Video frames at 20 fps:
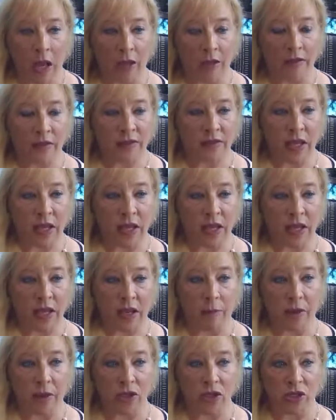say
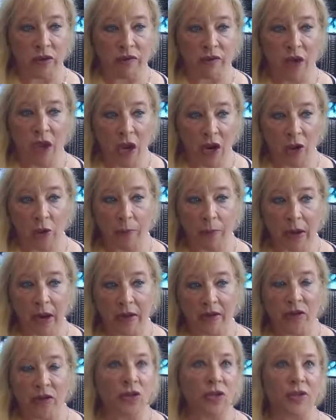a bunch of
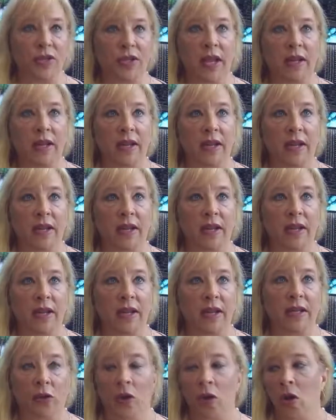chiropractors get
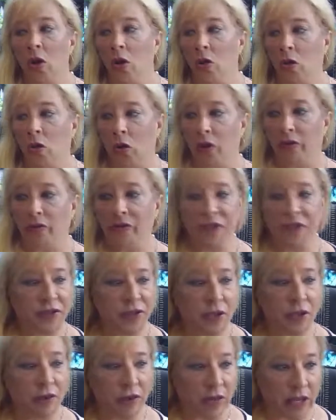together, or
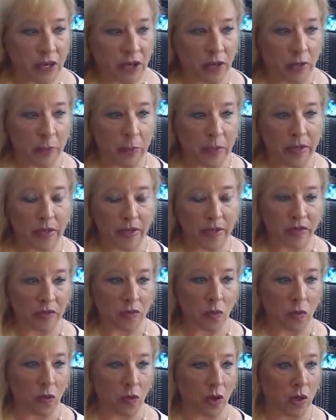
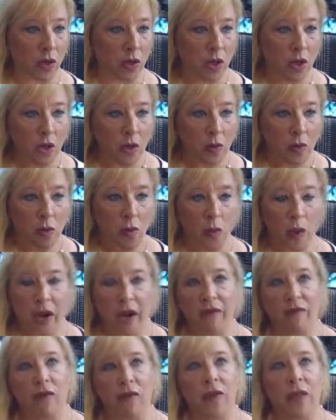physiotherapists, or
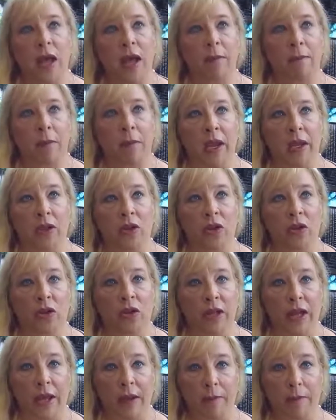whatever that might
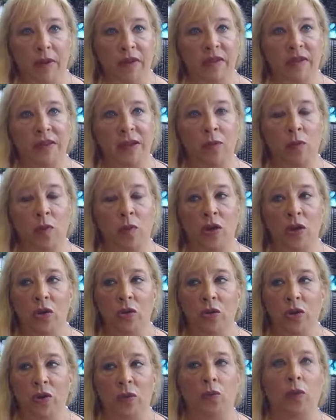look like, but someone
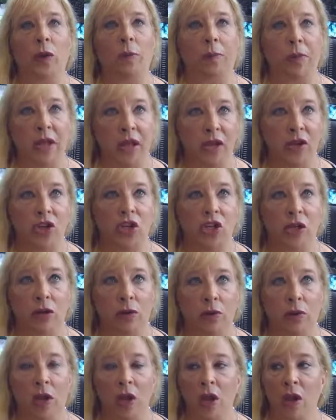who could replace
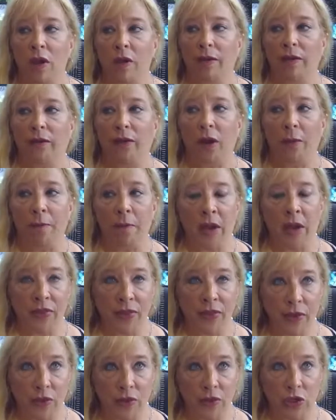you for a
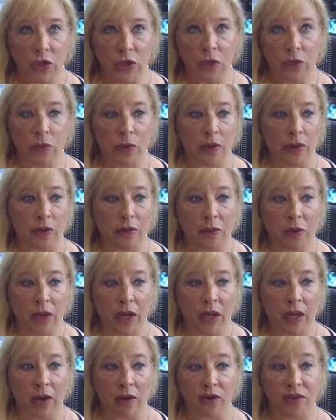month or 2 or
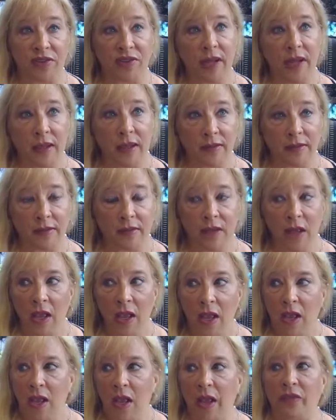3 or 6
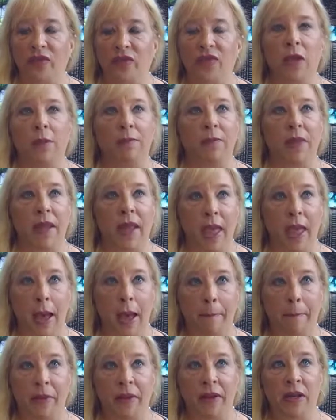if something
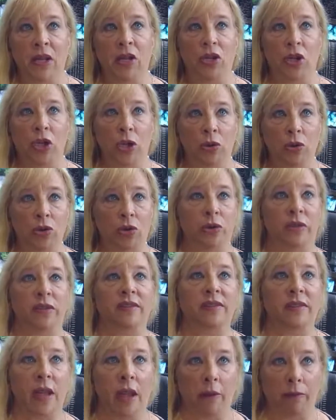happened, and you do
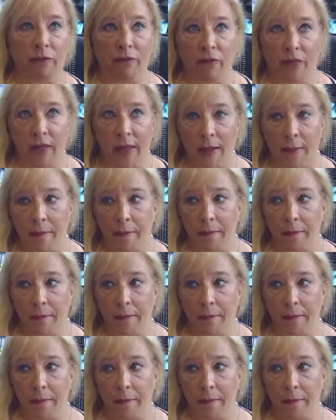the same for them.